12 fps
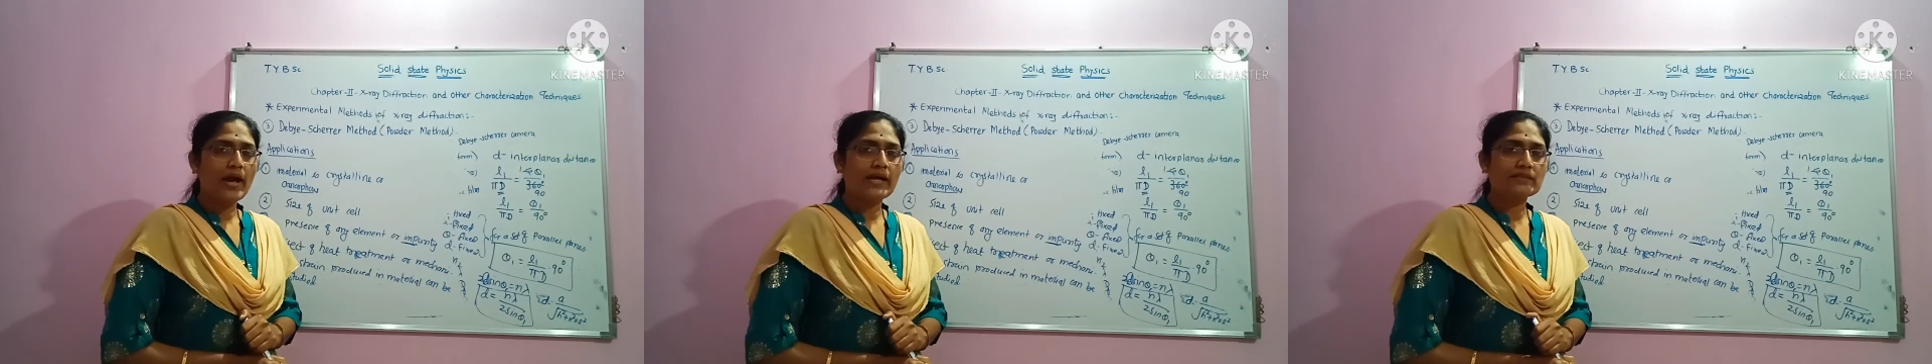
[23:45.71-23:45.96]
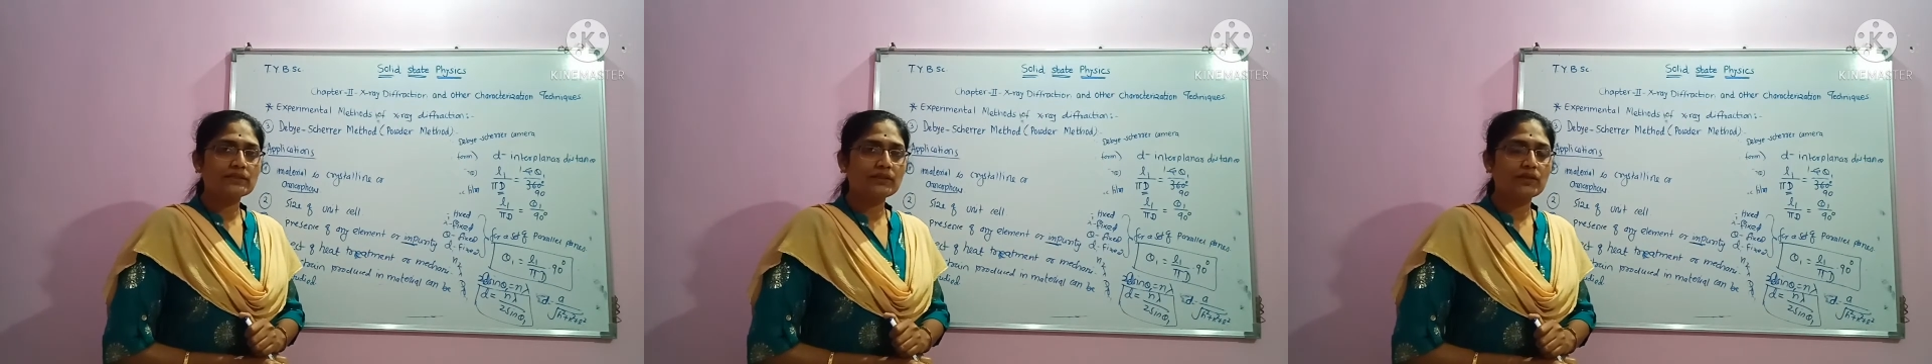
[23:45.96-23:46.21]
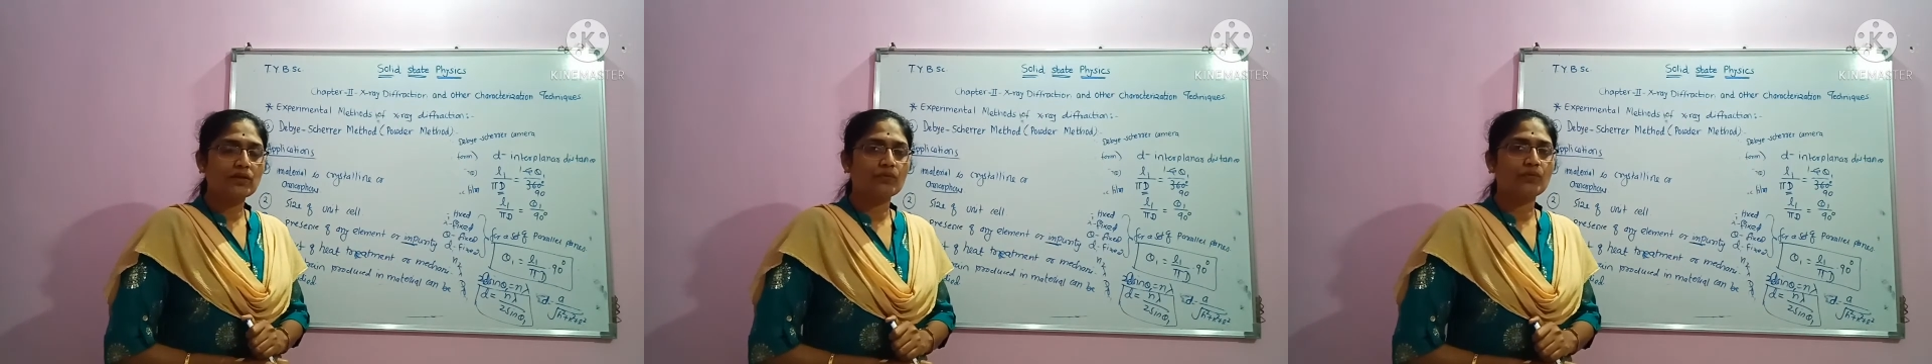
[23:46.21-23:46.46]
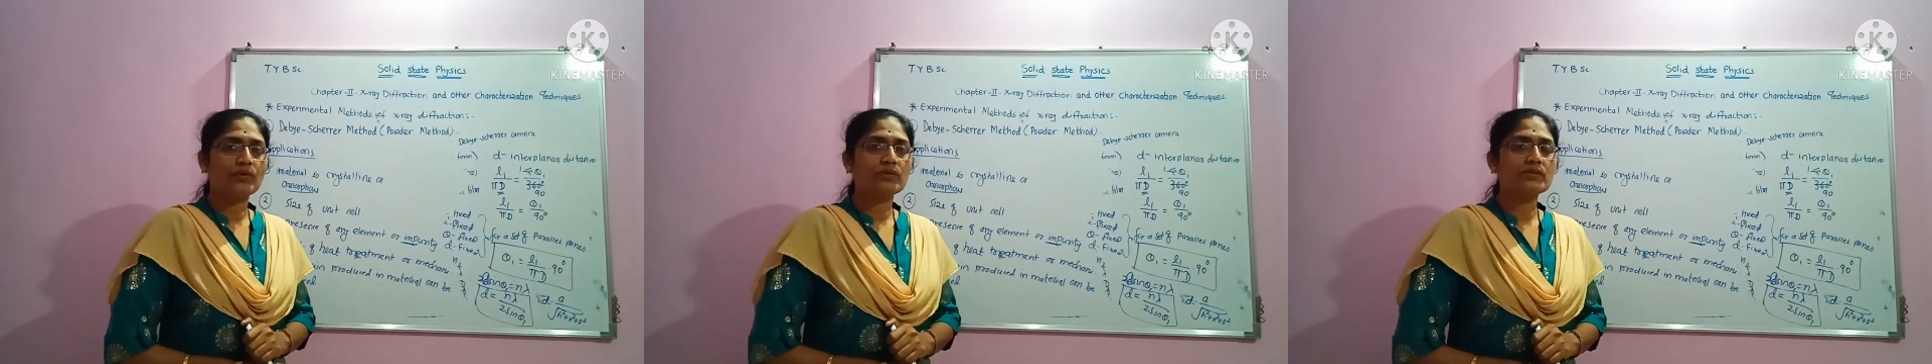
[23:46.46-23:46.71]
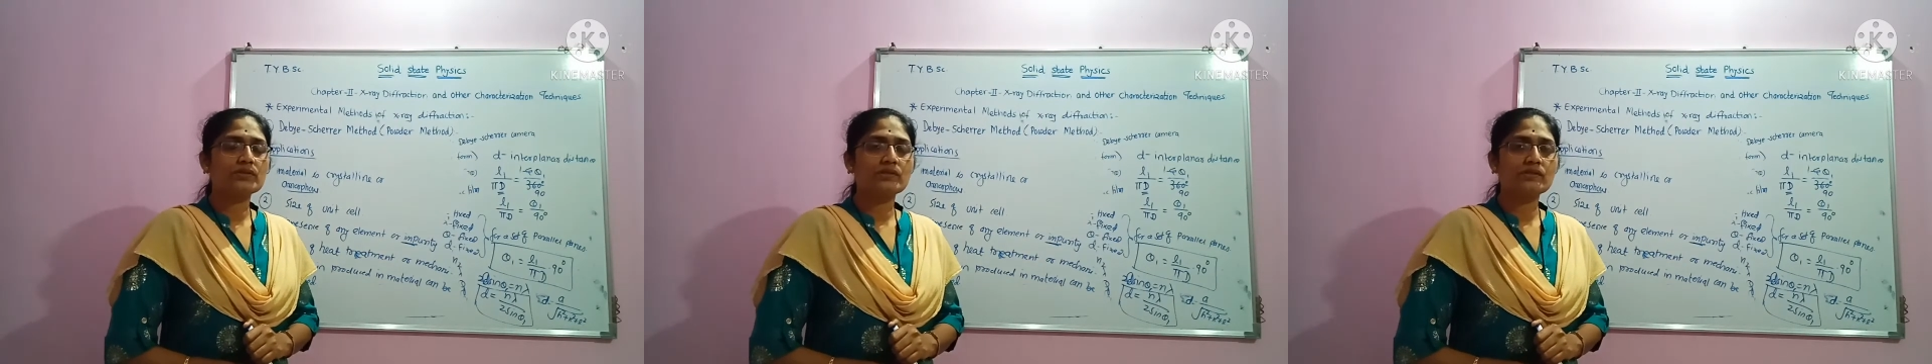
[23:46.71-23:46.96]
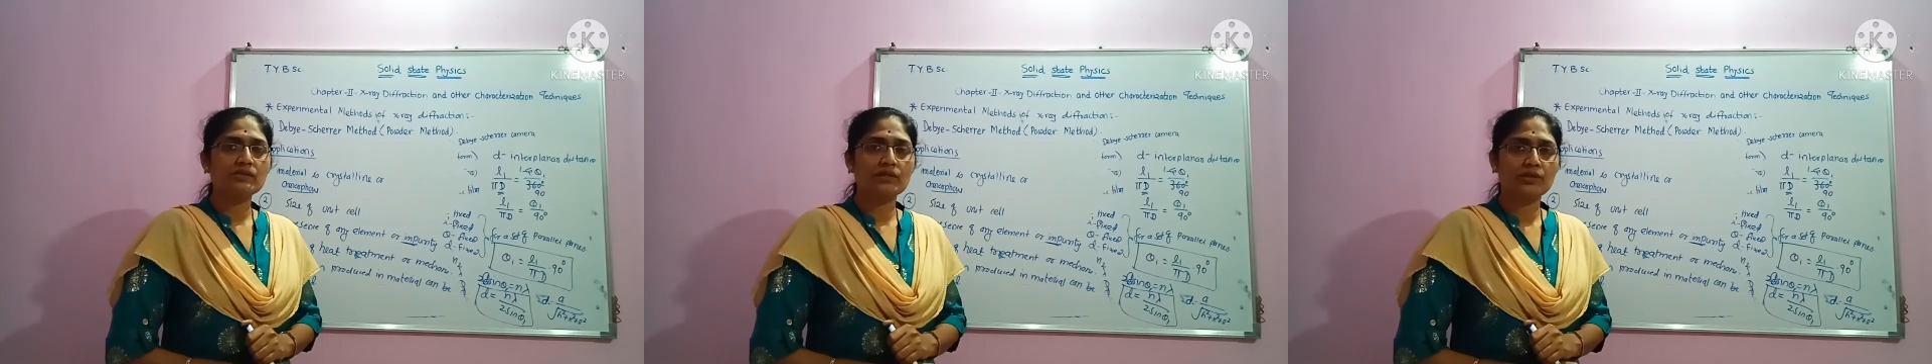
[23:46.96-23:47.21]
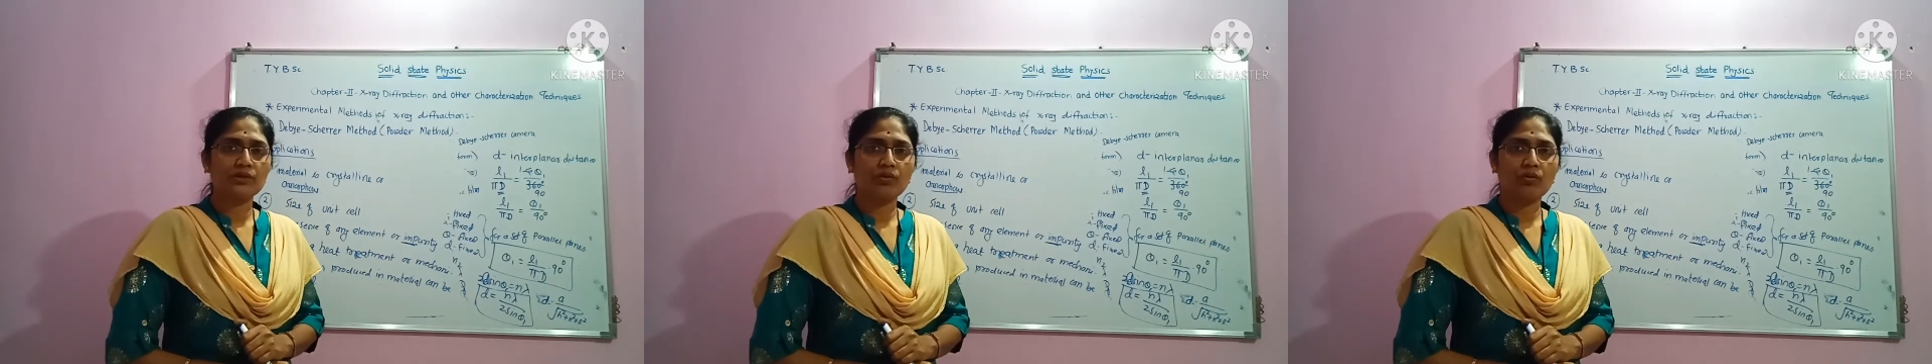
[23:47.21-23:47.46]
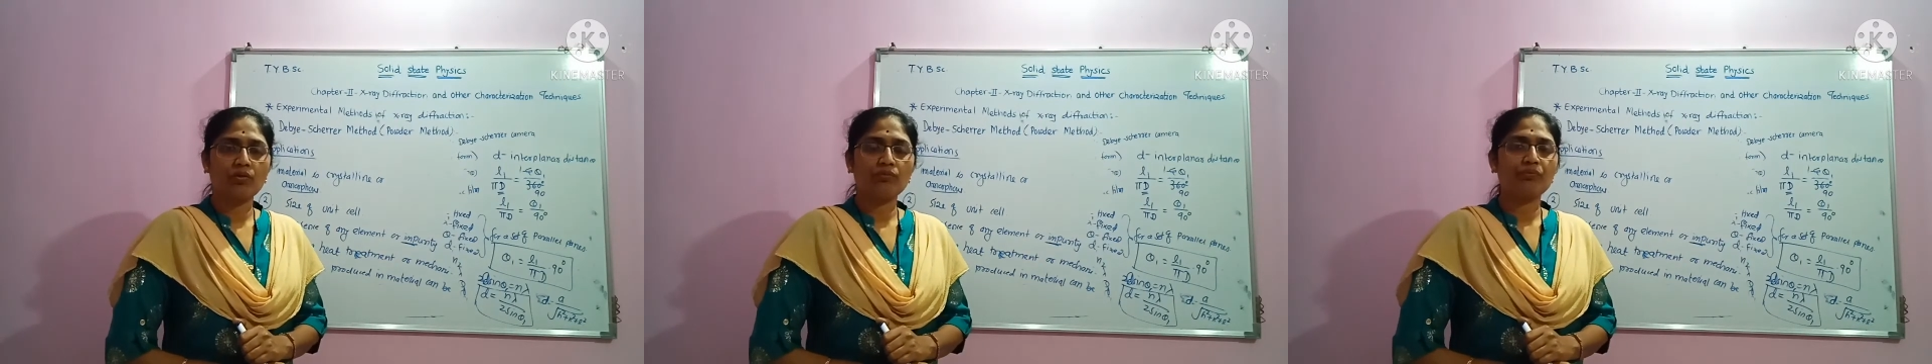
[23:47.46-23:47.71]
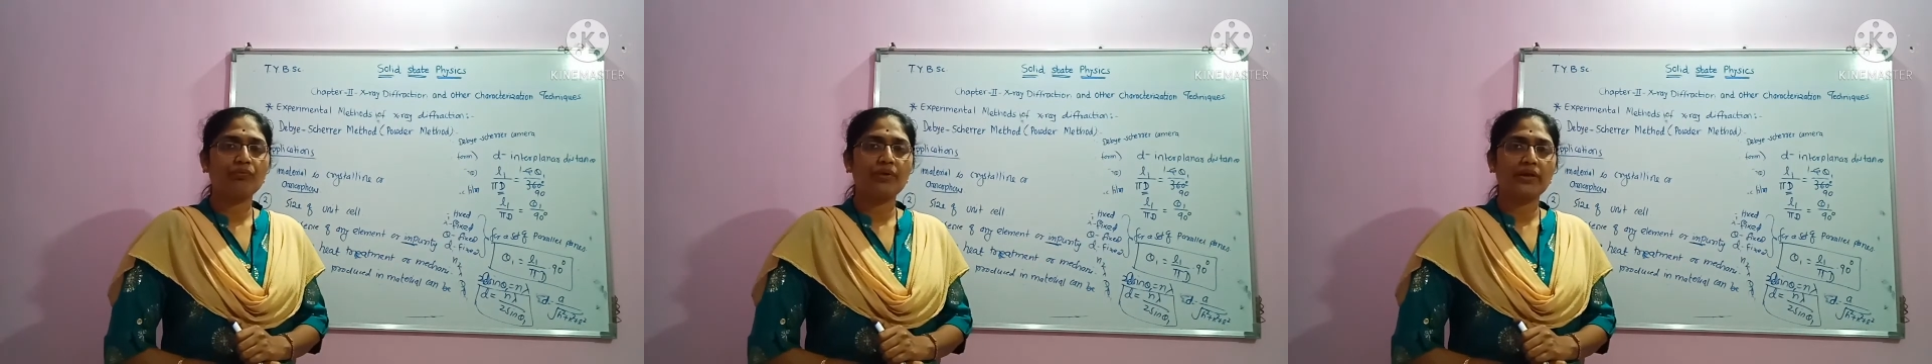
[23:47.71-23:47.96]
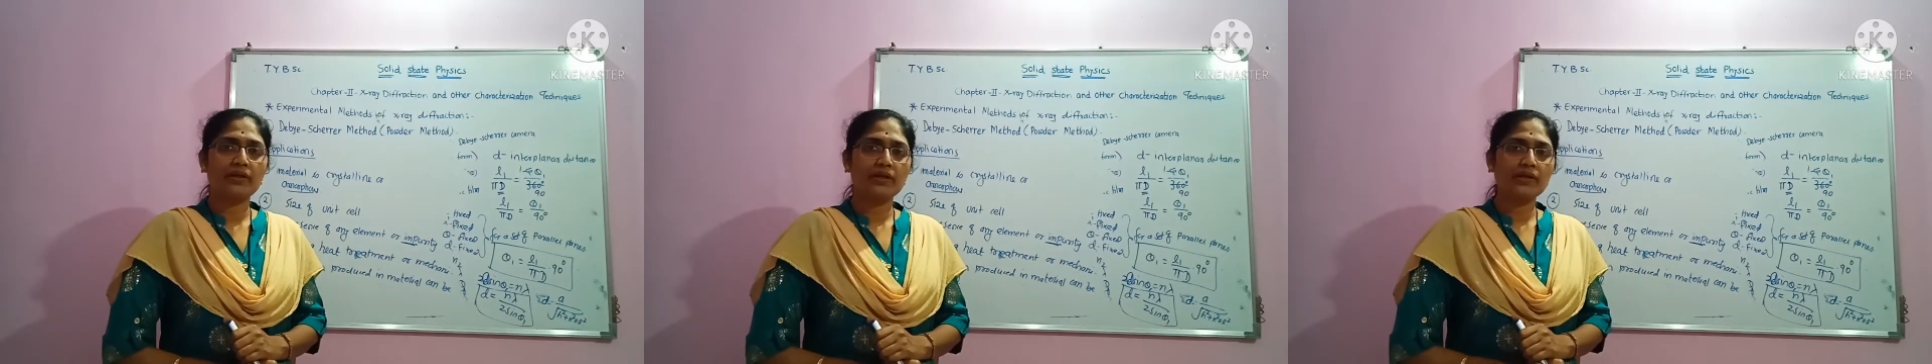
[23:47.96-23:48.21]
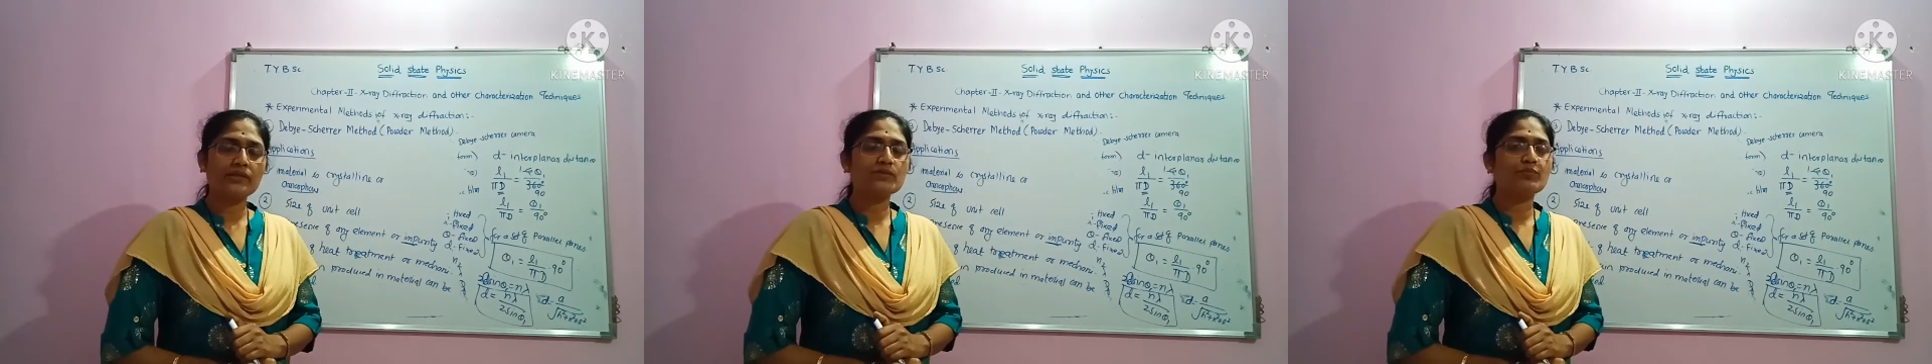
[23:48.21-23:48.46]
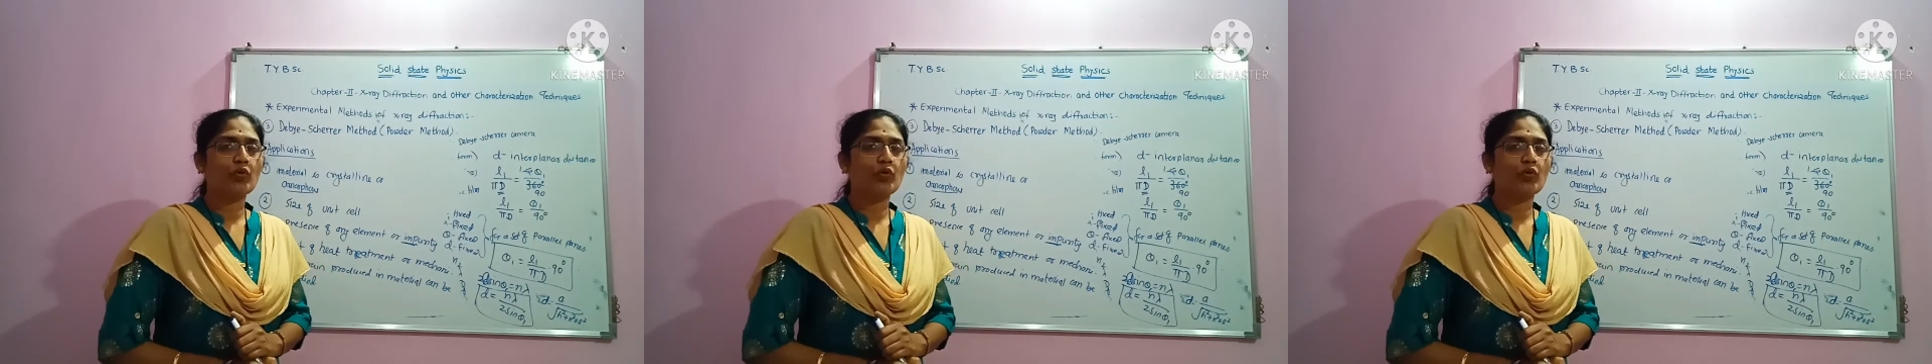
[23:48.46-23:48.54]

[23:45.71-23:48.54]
as it covers the study of various